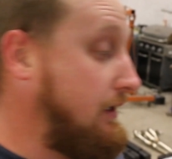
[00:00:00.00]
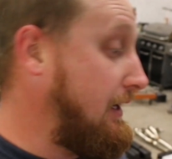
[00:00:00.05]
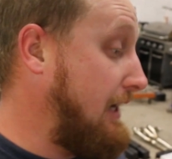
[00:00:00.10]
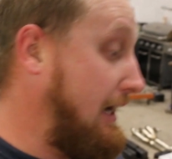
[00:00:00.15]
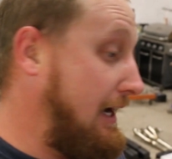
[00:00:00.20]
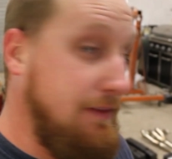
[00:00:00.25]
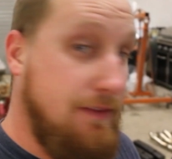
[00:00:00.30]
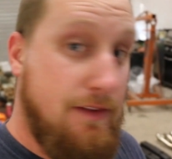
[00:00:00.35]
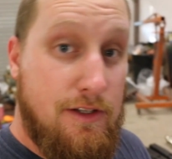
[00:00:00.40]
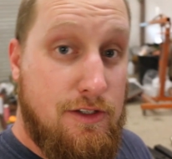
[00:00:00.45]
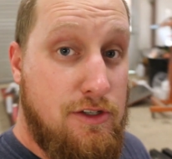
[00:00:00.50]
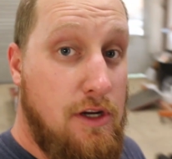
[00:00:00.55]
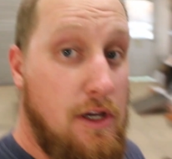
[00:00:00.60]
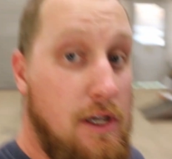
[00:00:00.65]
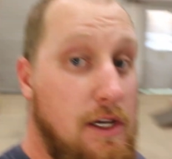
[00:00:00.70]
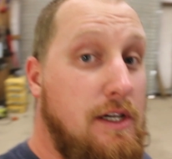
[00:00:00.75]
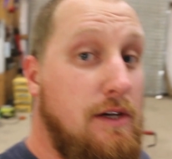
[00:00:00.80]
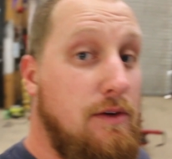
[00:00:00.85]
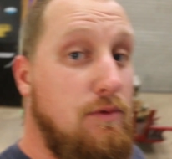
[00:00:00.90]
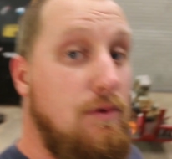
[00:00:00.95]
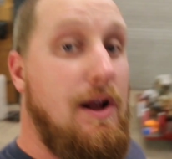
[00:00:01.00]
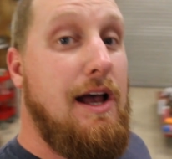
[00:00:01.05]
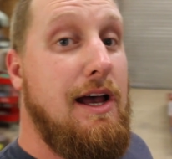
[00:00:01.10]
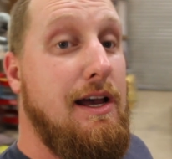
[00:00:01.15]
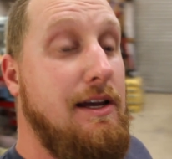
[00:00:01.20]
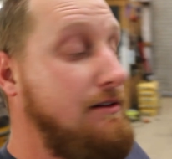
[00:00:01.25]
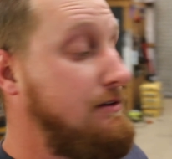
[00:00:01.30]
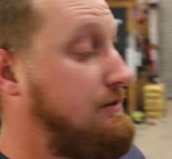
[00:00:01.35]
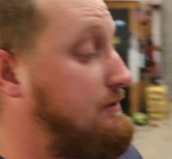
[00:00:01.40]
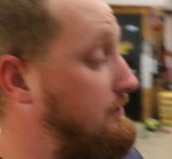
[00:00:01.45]
and the truck
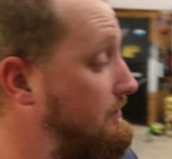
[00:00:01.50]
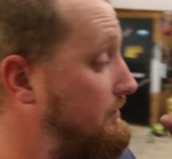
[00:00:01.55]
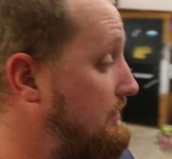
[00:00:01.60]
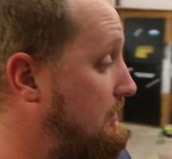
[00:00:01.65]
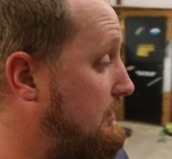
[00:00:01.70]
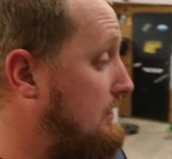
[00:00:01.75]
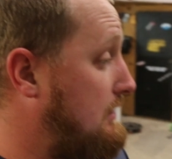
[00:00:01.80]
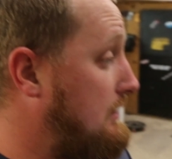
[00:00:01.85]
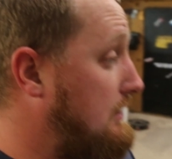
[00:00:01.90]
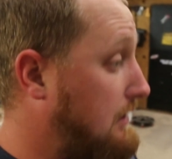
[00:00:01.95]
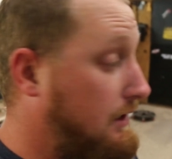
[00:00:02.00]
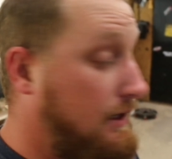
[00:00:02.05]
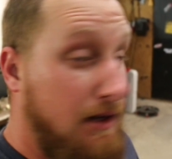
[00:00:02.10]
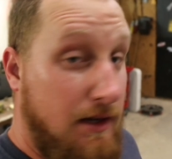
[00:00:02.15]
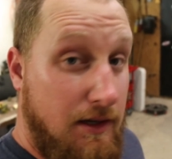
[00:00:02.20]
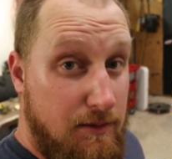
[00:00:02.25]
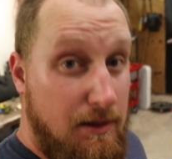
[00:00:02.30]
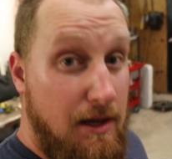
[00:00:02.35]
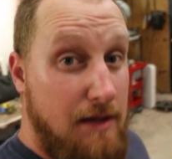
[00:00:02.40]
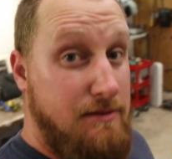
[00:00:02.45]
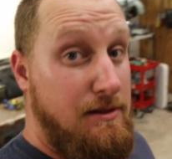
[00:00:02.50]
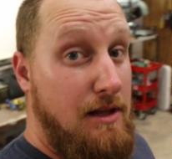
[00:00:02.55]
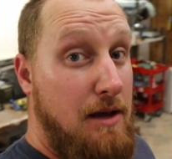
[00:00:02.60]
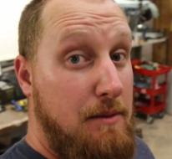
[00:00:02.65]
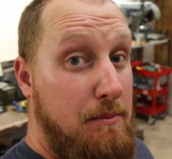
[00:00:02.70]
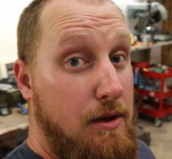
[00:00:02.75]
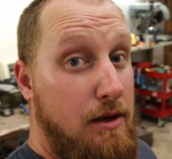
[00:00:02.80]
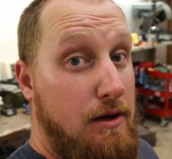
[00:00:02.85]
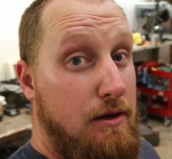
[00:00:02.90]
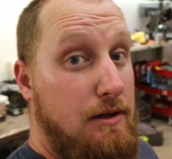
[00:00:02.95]
rides a
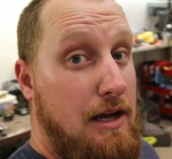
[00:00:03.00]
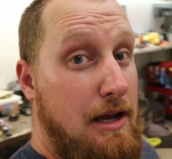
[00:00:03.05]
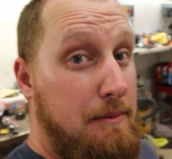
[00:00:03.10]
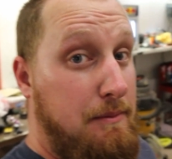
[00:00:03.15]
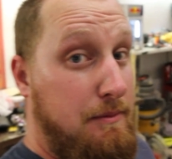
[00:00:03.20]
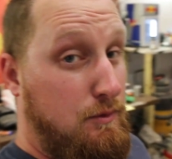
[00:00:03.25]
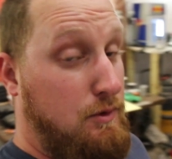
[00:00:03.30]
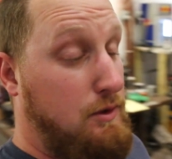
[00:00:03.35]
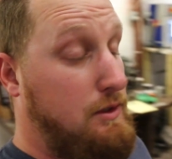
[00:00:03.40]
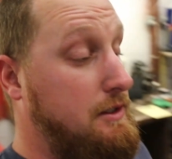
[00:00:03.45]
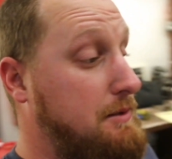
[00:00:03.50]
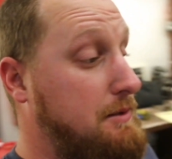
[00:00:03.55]
lot better. I'm really